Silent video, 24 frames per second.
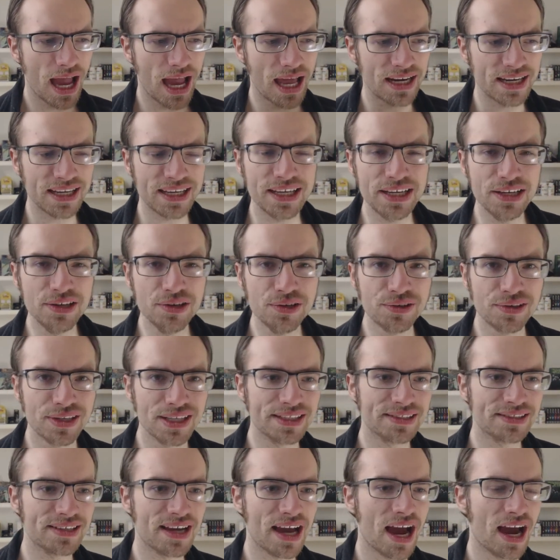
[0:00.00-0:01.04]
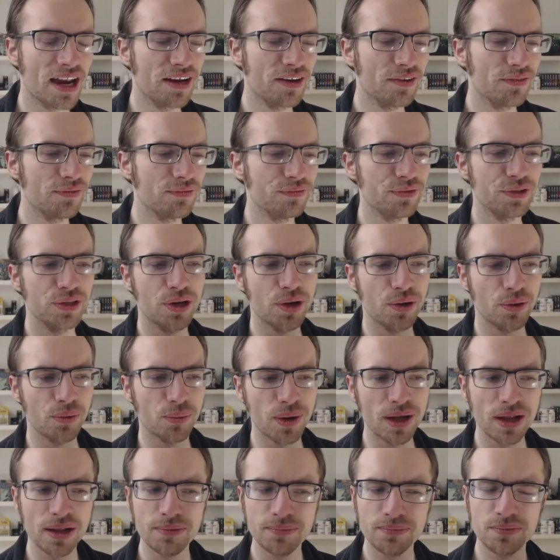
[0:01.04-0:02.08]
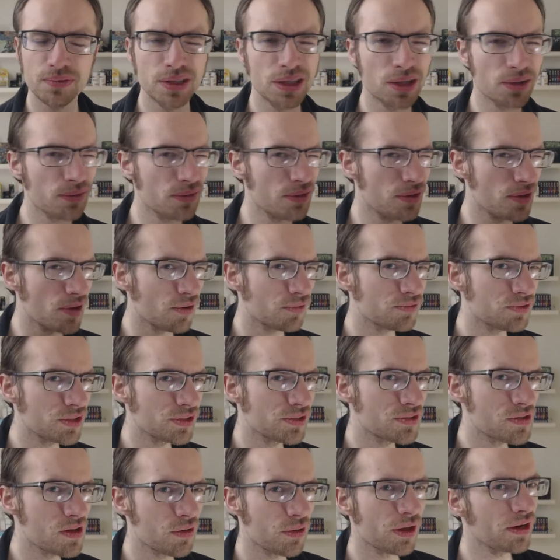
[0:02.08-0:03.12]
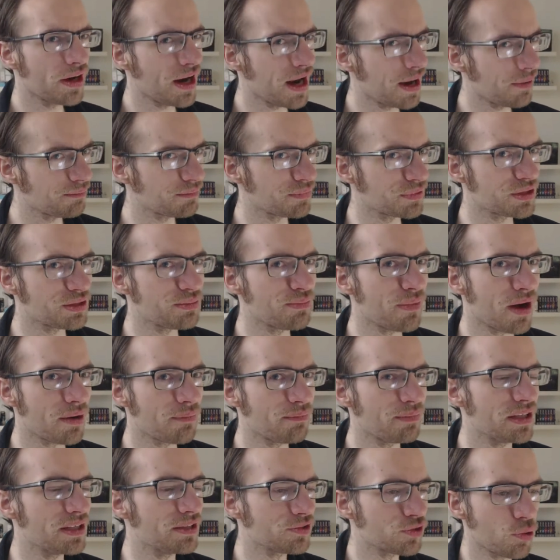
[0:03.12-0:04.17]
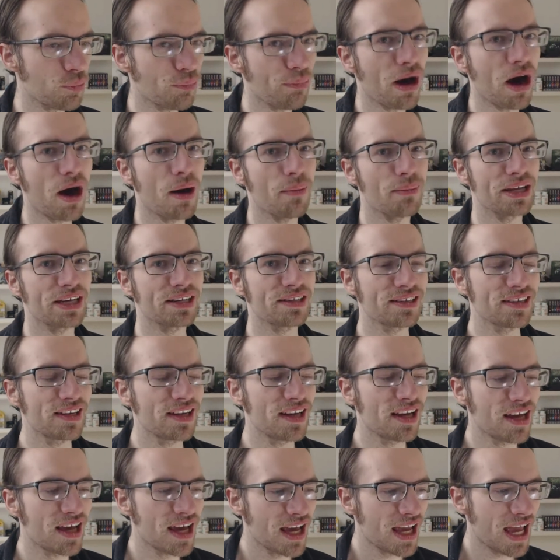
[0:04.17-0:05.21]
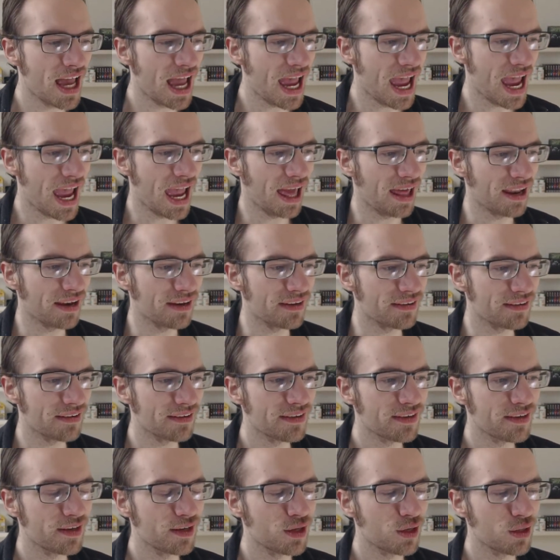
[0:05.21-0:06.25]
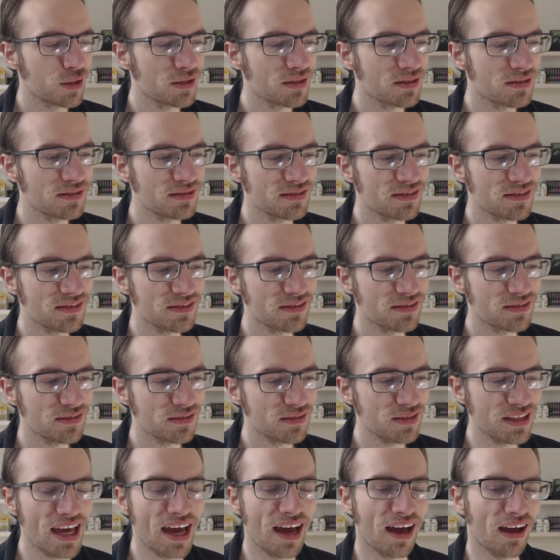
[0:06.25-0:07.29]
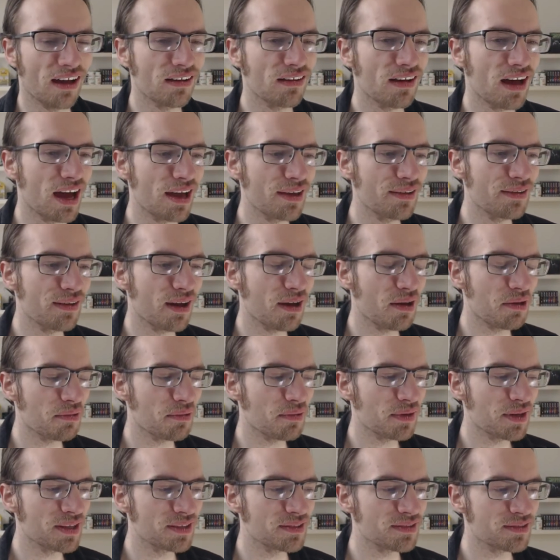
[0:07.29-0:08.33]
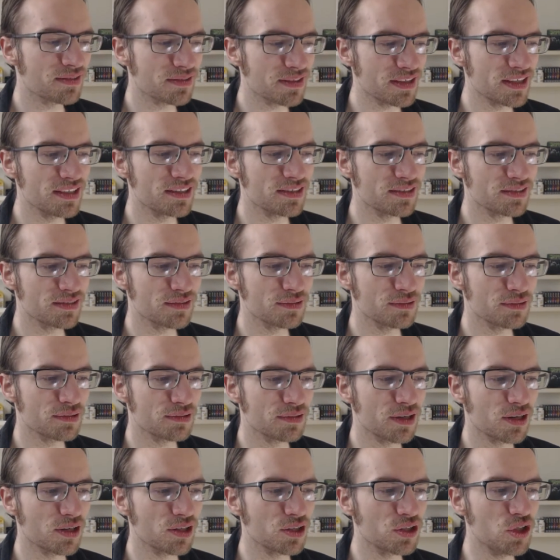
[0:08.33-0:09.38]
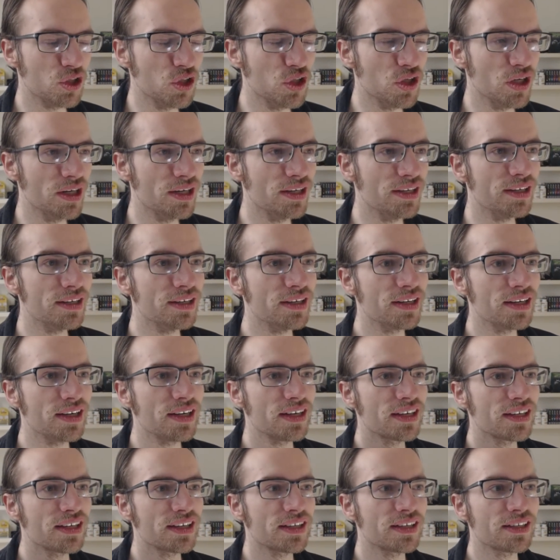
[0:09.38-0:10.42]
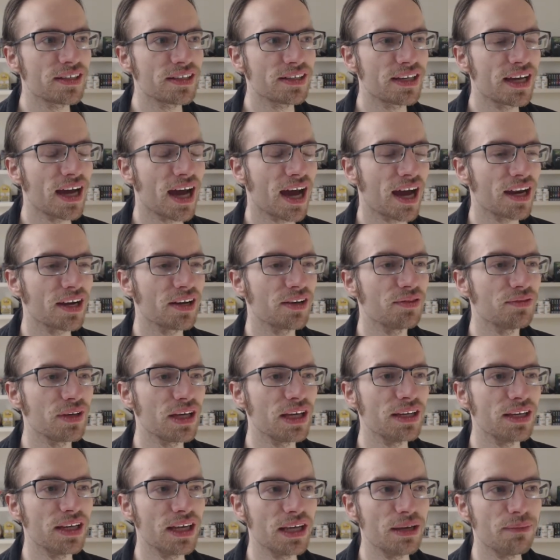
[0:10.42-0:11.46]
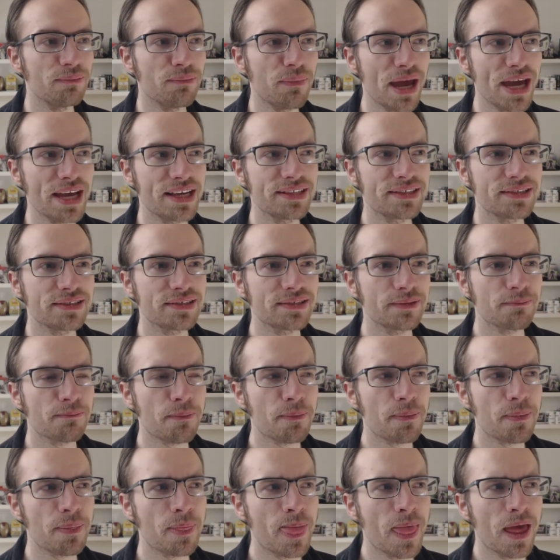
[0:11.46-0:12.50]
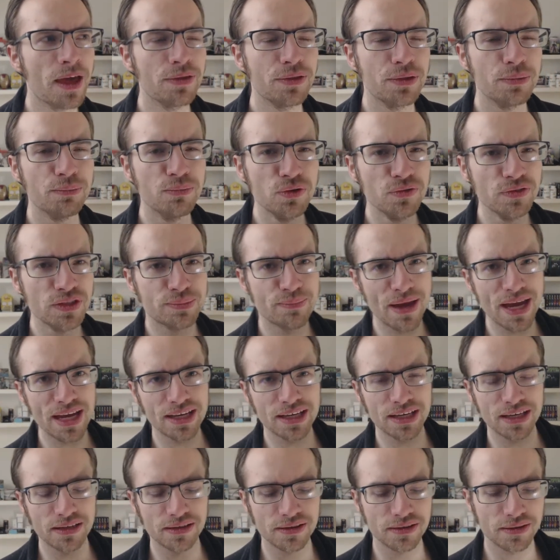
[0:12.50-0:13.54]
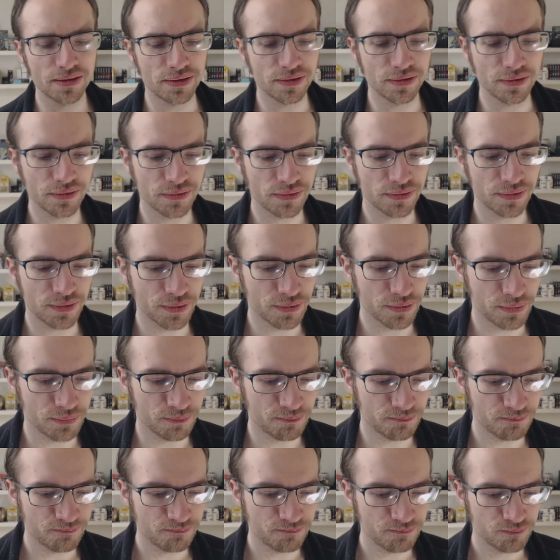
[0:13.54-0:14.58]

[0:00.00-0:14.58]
And here it's kind of, you know, well, we don't know if she's still there, but she might be, so bomb it. And yeah, I, I think it's it's a, a good kind of, it, it makes, the movies make the the